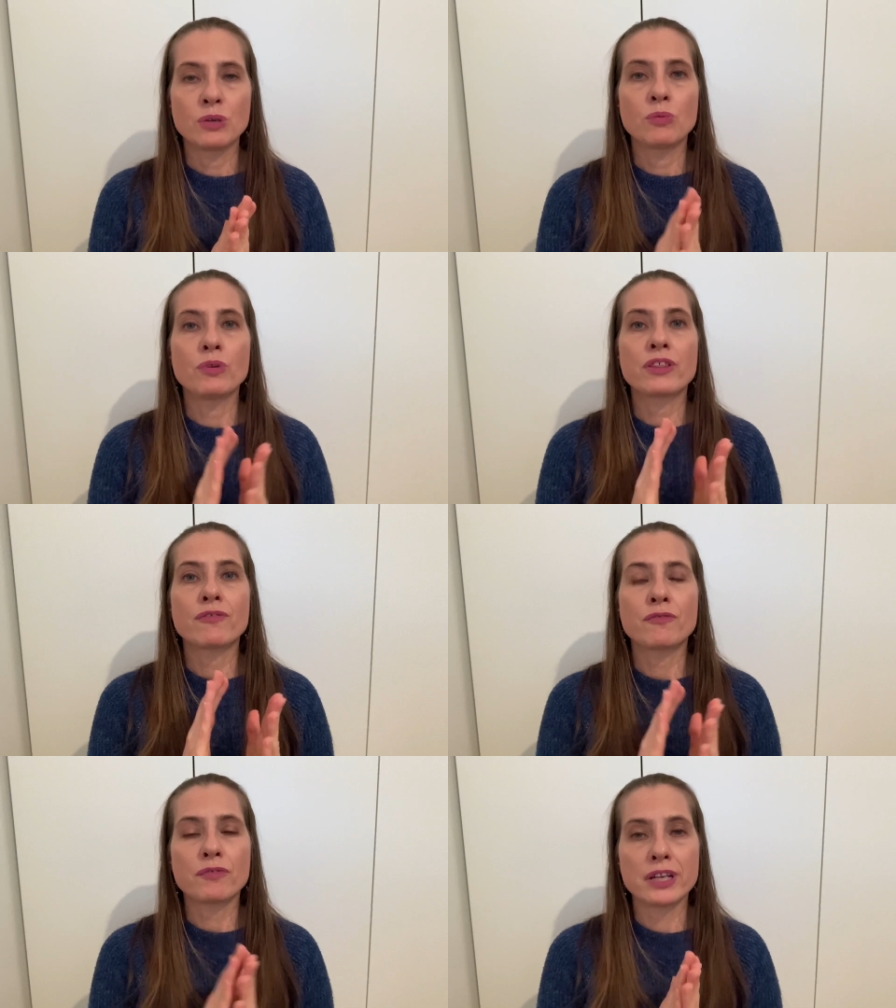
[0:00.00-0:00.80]
with
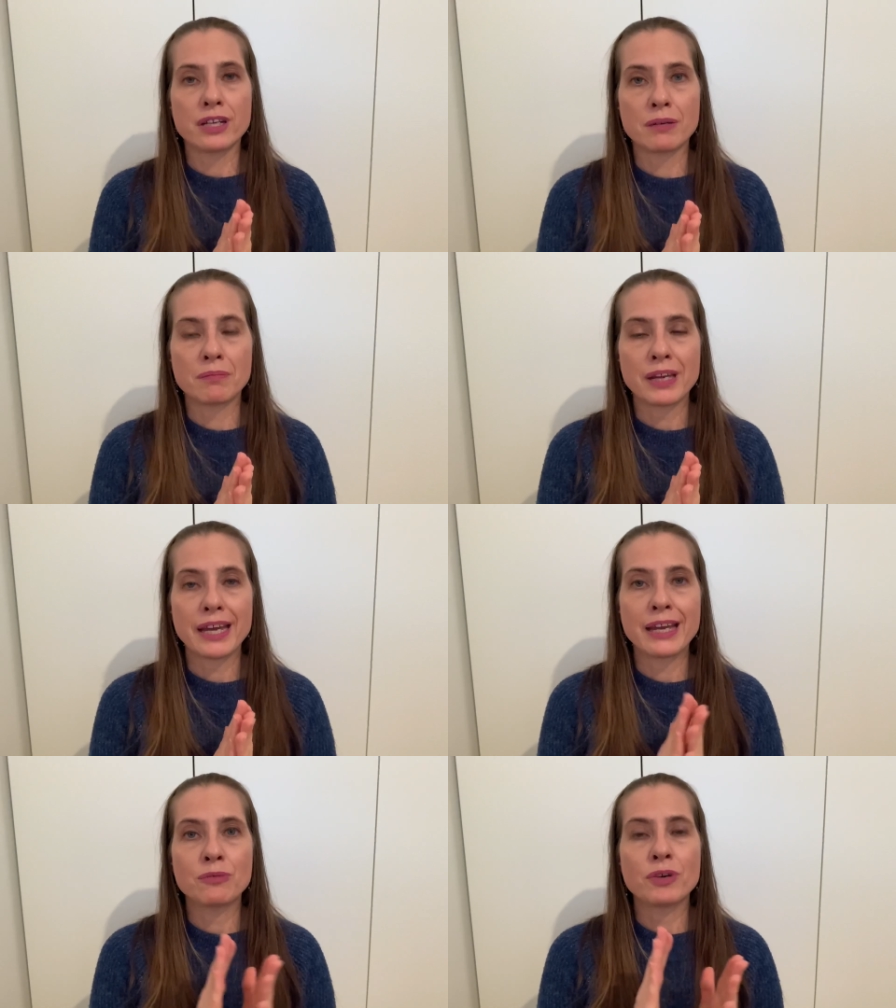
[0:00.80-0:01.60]
freedom,
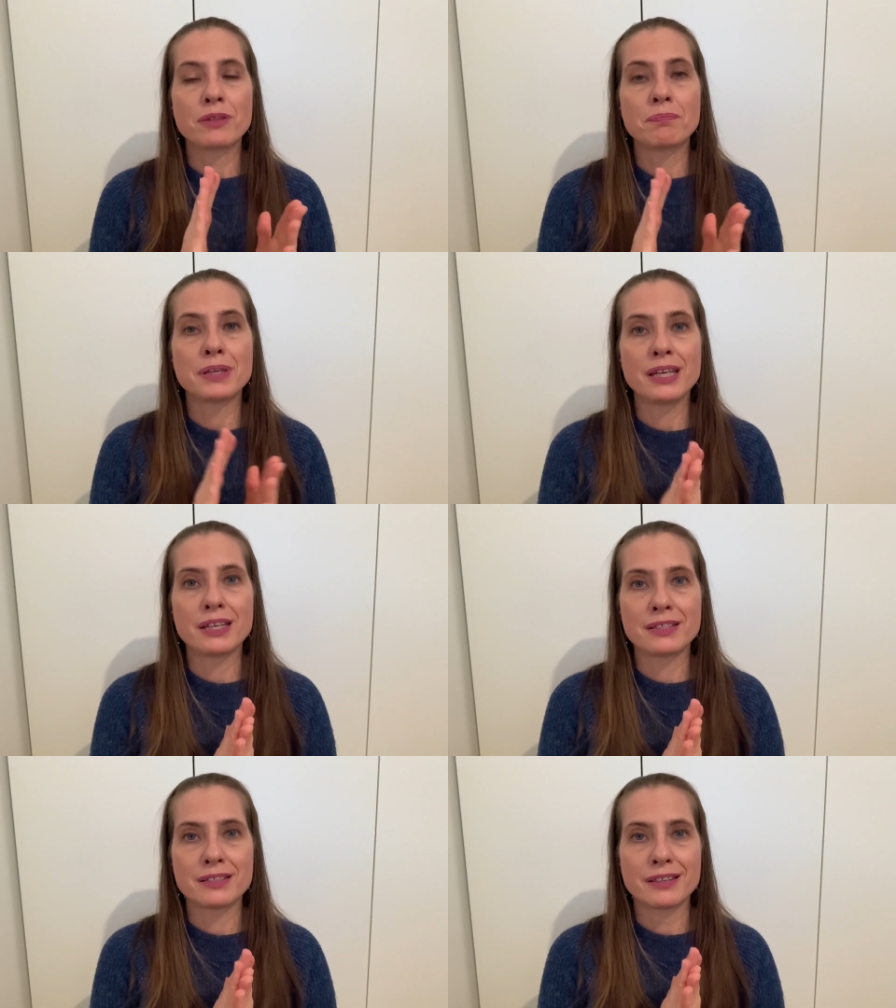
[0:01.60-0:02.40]
and with
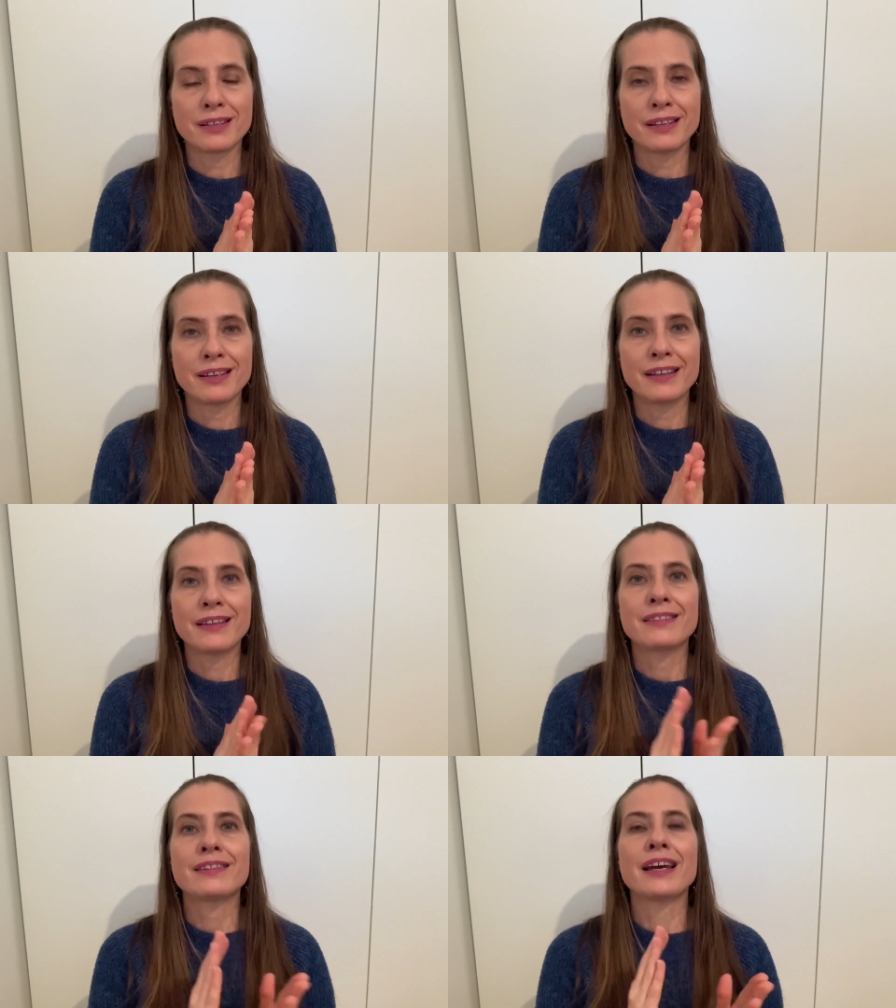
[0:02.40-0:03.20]
peace
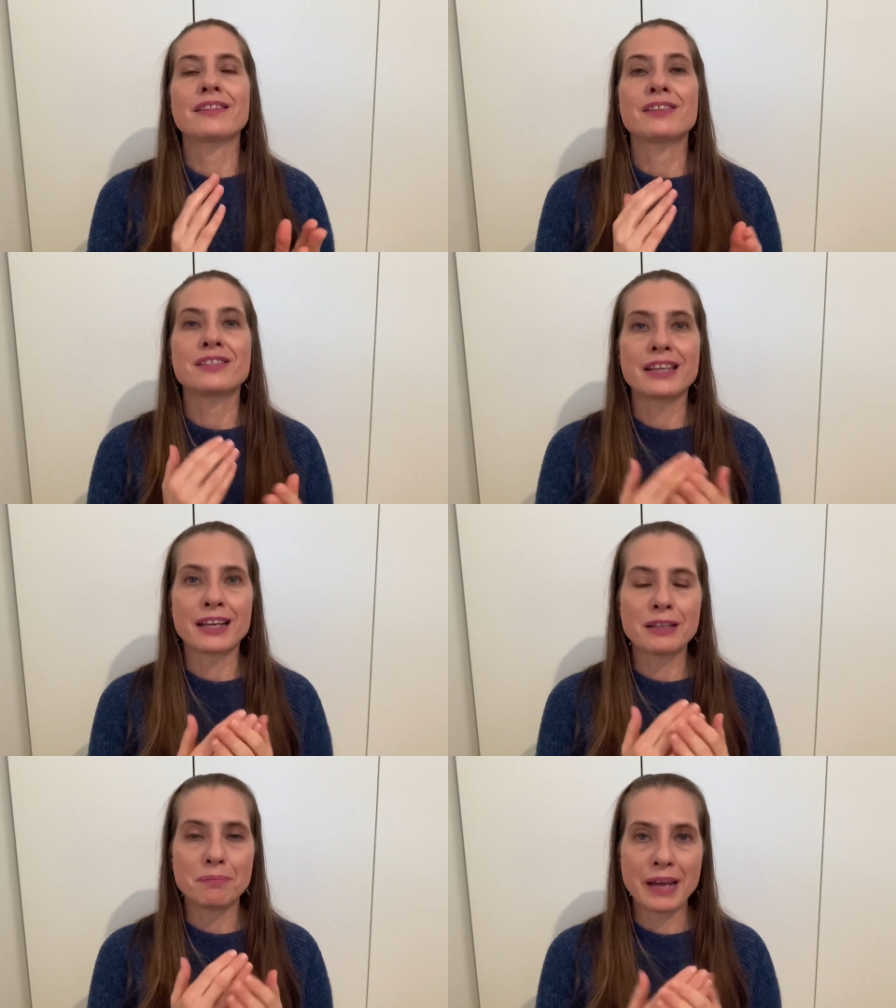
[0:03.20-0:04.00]
that the
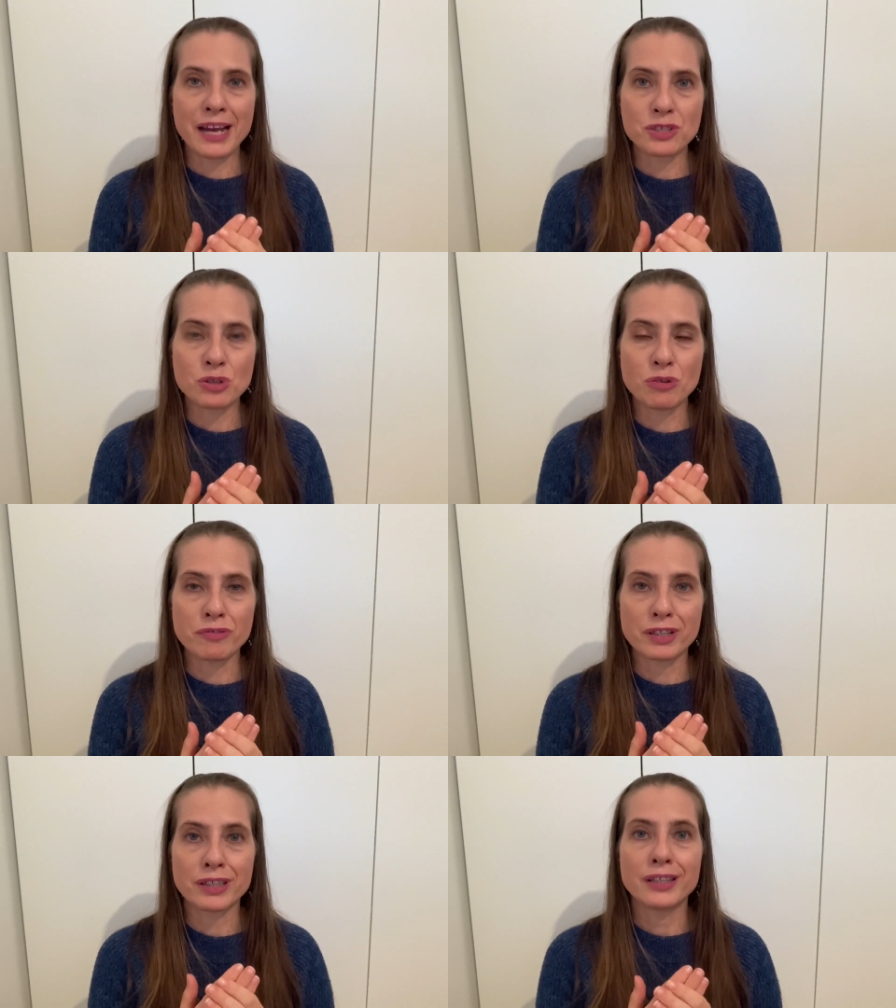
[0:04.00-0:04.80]
second
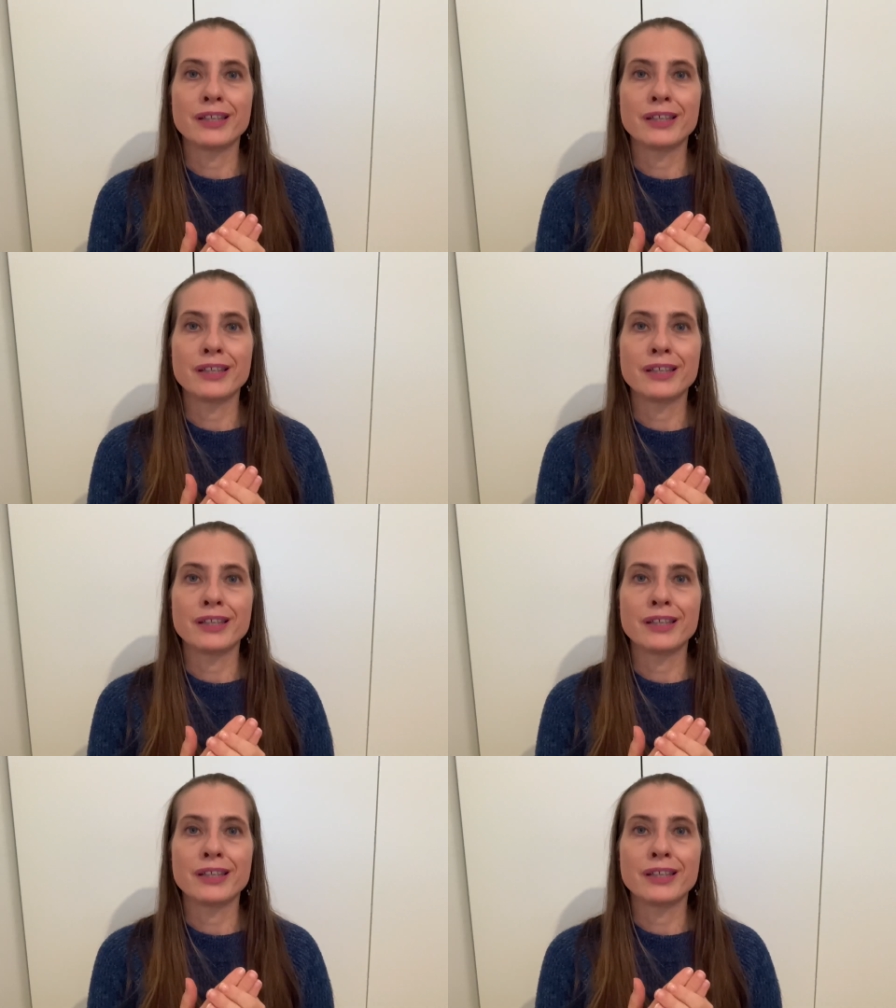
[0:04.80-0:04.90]
Passover